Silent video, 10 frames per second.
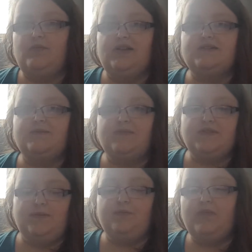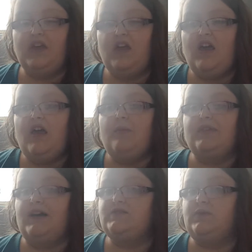minutes. So, but
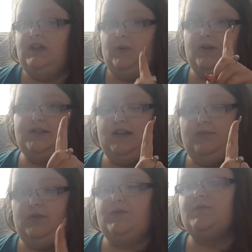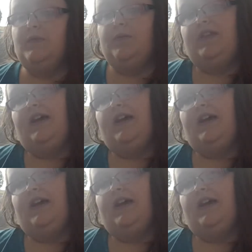that's only a one-time use. But with the